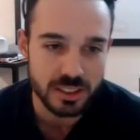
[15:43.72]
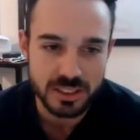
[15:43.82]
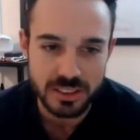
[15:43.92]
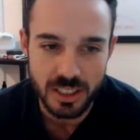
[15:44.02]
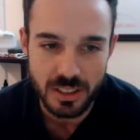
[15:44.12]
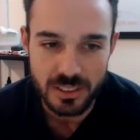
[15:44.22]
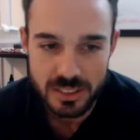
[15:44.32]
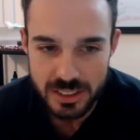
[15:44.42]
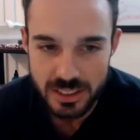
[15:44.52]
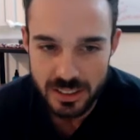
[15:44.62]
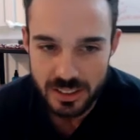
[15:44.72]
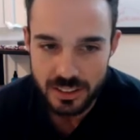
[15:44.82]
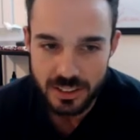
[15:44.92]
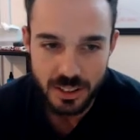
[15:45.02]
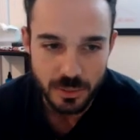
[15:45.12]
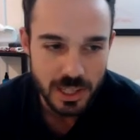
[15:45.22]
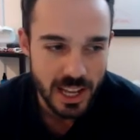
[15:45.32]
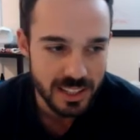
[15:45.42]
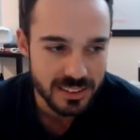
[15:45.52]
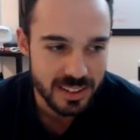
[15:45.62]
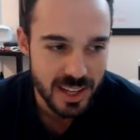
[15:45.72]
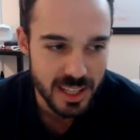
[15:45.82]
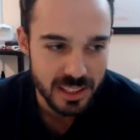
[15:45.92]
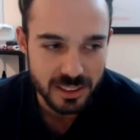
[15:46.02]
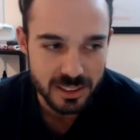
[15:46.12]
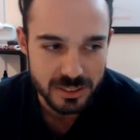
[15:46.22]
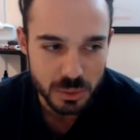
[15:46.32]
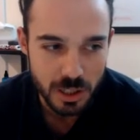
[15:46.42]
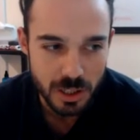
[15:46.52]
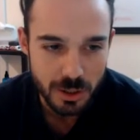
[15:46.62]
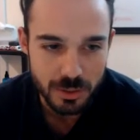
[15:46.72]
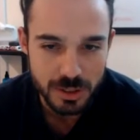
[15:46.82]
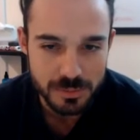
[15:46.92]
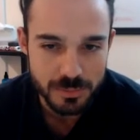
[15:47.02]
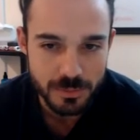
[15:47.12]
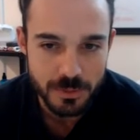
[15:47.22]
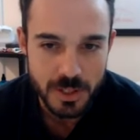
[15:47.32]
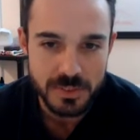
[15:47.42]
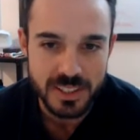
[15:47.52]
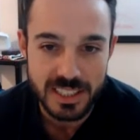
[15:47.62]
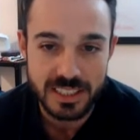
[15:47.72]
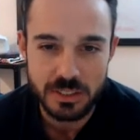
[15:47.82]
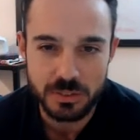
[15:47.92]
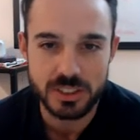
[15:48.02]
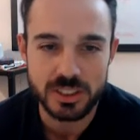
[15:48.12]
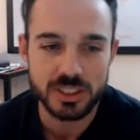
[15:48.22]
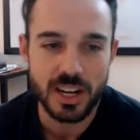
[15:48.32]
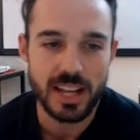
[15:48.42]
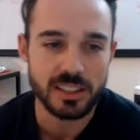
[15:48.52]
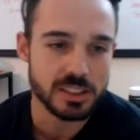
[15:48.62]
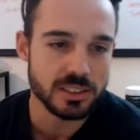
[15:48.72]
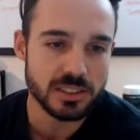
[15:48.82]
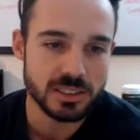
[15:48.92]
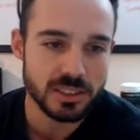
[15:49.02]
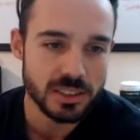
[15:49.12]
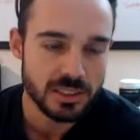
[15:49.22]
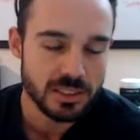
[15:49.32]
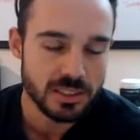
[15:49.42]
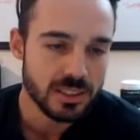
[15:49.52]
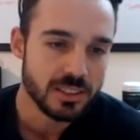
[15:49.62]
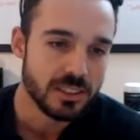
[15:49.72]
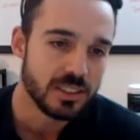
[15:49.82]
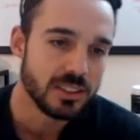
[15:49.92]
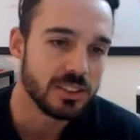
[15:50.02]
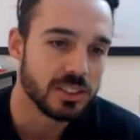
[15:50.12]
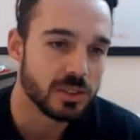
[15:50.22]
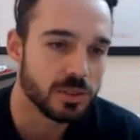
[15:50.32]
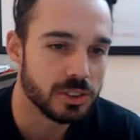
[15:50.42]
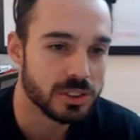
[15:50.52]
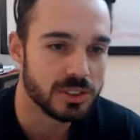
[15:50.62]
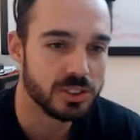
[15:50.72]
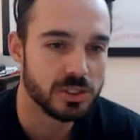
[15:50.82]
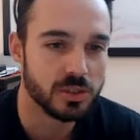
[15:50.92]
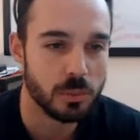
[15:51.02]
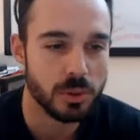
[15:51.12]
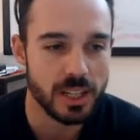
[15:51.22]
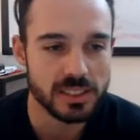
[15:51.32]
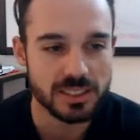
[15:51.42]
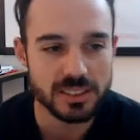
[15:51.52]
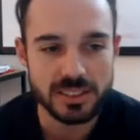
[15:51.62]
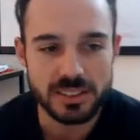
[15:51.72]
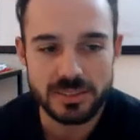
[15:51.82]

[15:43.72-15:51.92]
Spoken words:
So, we had 10 or 12 or 15 different strategies just for prices.